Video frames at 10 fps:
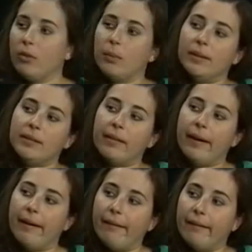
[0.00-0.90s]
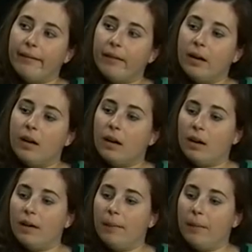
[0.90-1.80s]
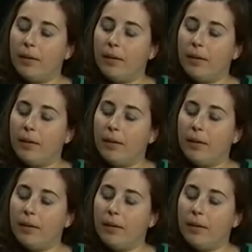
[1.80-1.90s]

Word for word: a risk they are. Mm -hmm. um,